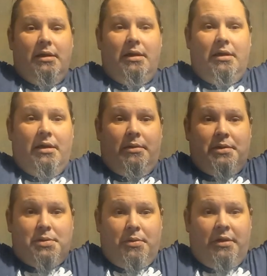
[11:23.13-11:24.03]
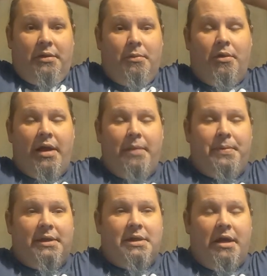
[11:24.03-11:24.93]
It was one of the more
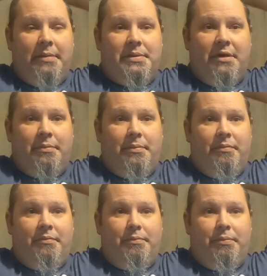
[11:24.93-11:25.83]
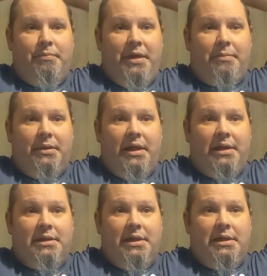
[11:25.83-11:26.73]
epic times of me
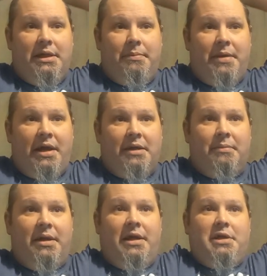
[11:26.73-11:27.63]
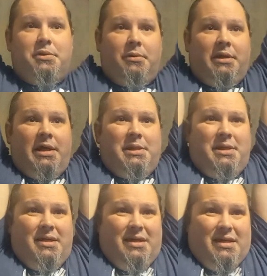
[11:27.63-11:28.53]
playing D&D back in my high school
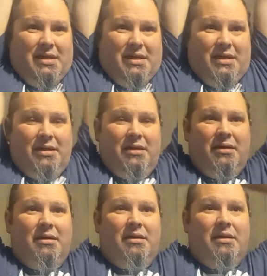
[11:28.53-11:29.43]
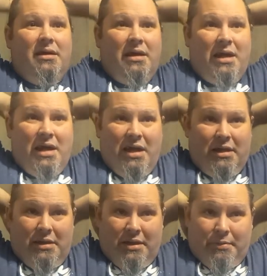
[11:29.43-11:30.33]
days.
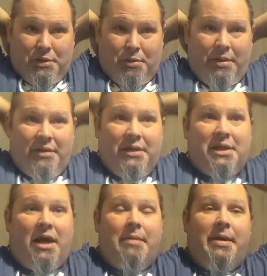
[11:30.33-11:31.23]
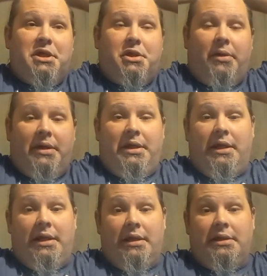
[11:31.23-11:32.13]
And it was around the time I started
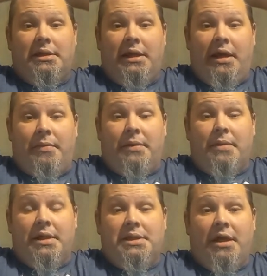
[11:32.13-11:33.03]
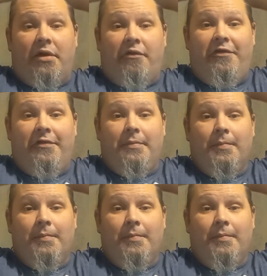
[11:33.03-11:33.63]
getting into DMing myself.